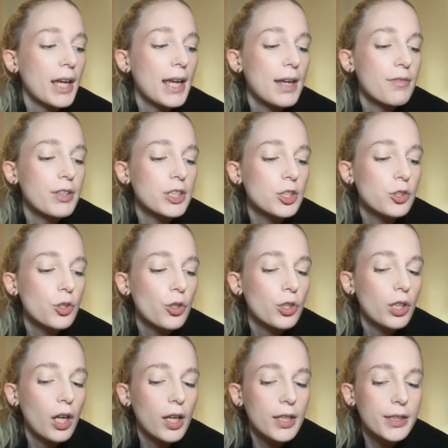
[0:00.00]
If it's not
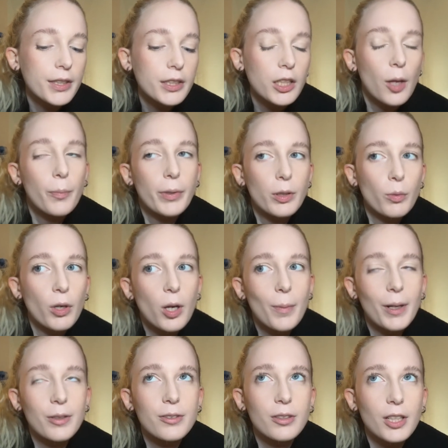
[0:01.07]
like clubbing where I'm
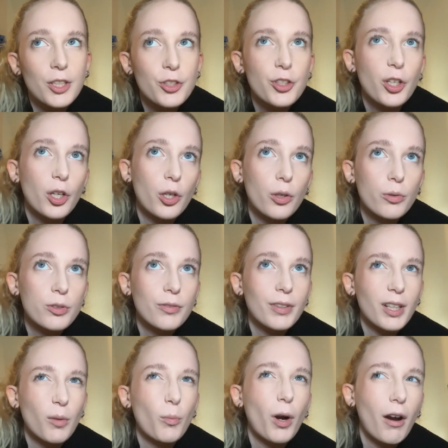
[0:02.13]
out to like 2, so then
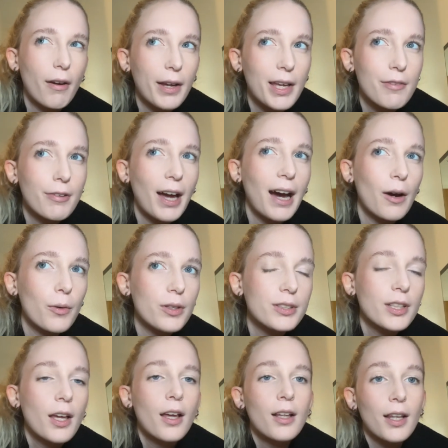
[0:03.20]
I'm wearing it for hours.
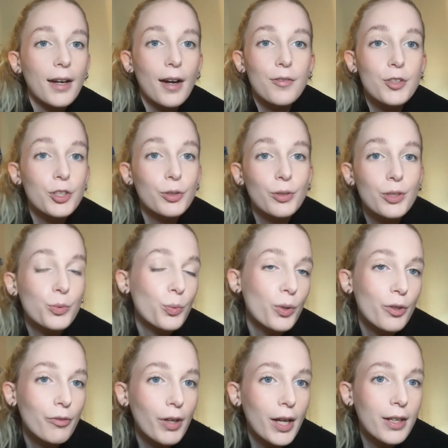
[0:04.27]
Like I've just got this one
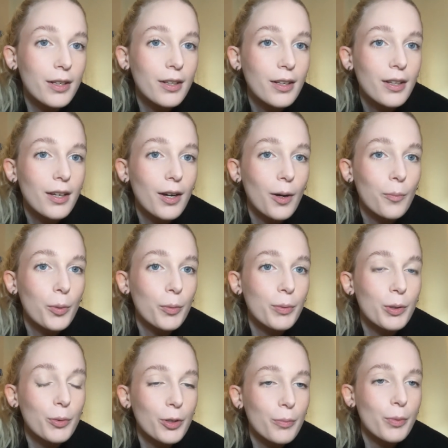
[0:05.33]
event, I'm probably
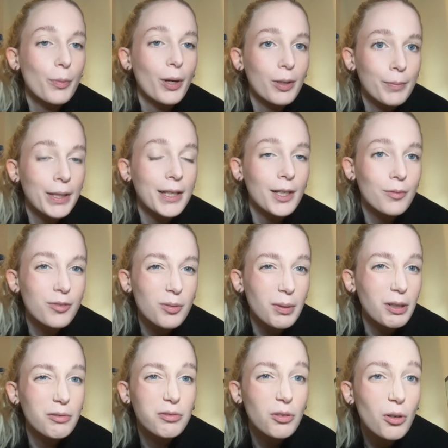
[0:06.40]
gonna be wearing makeup for
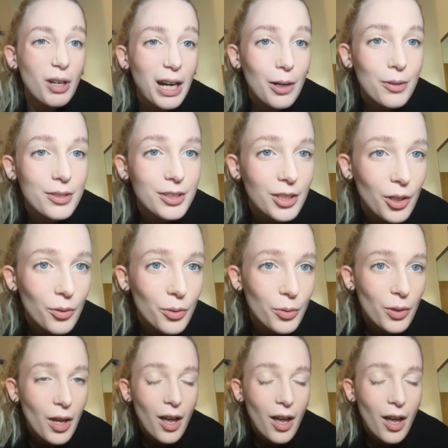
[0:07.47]
about 4 hours total.